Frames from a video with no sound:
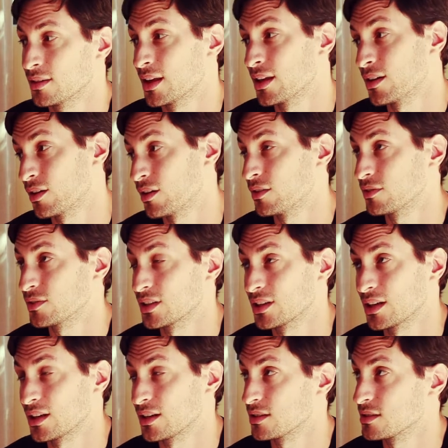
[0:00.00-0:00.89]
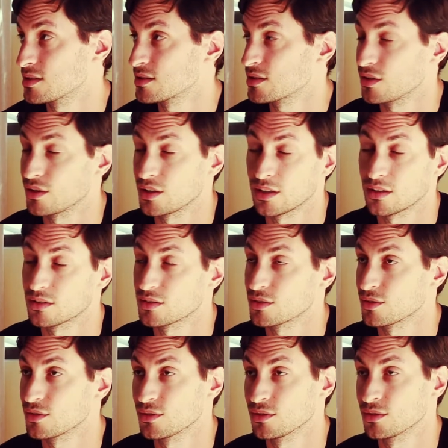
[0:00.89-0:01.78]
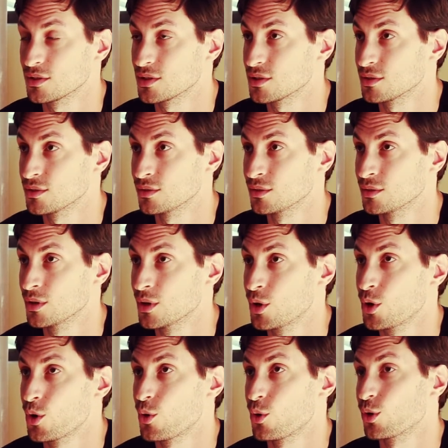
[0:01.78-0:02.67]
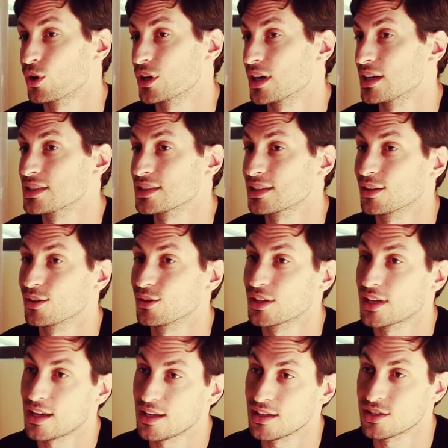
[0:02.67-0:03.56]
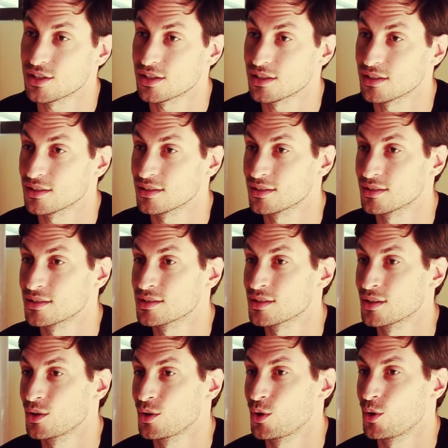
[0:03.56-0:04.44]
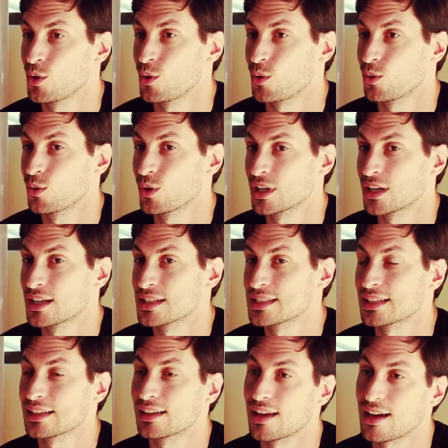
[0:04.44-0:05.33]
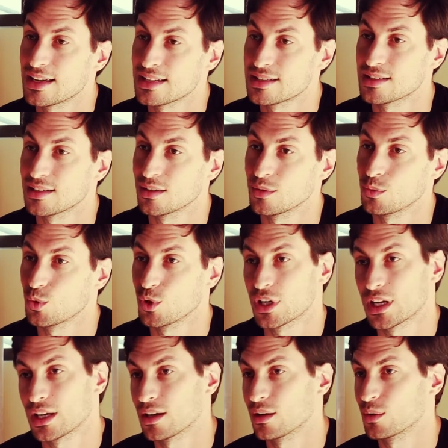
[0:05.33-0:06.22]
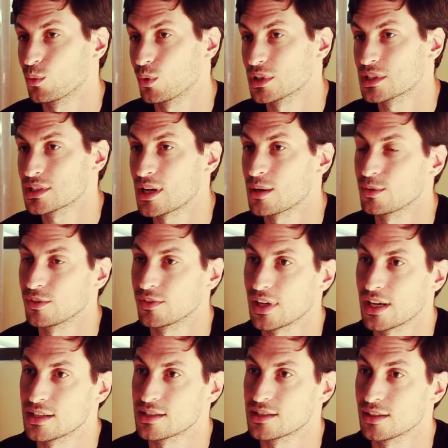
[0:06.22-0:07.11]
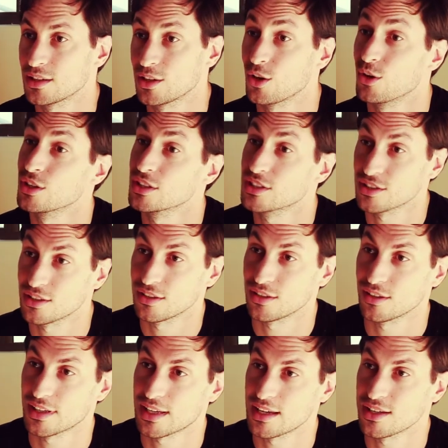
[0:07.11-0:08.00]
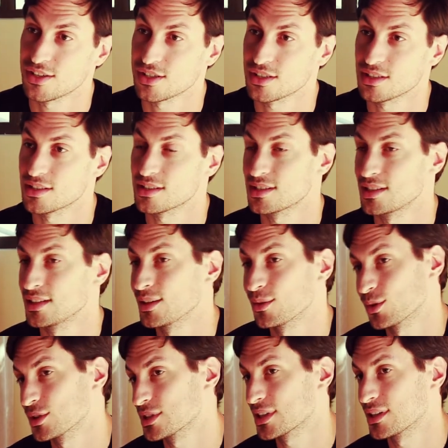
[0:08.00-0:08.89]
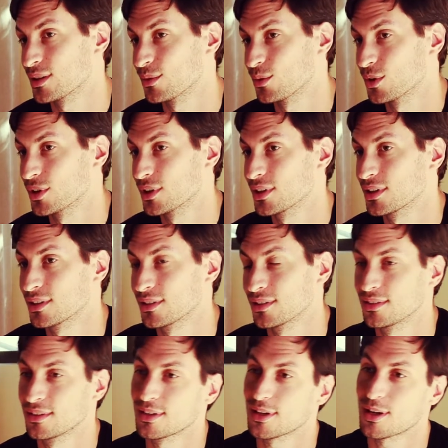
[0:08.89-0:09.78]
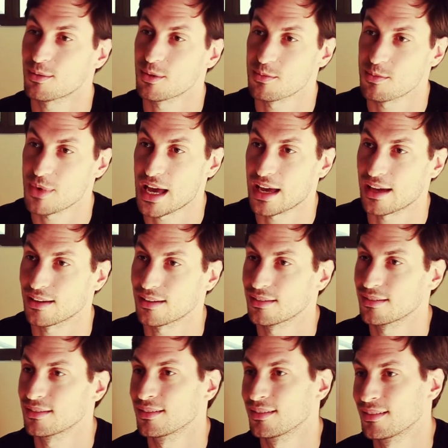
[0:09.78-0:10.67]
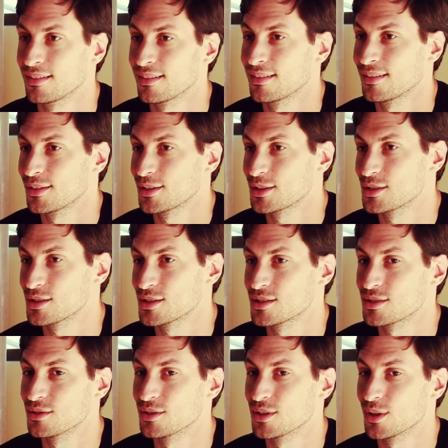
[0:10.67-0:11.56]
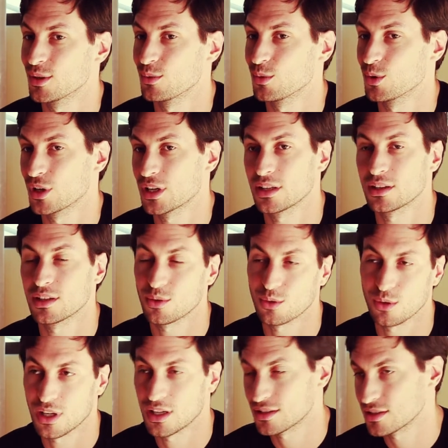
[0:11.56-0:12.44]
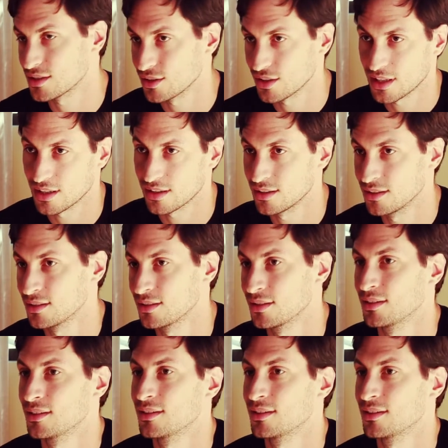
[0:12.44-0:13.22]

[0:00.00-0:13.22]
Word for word: then after that it's going through to organizing locations organizing lighting working out what type of lighting going to the location seeing what's going to work coming back to the studio working that all out in your head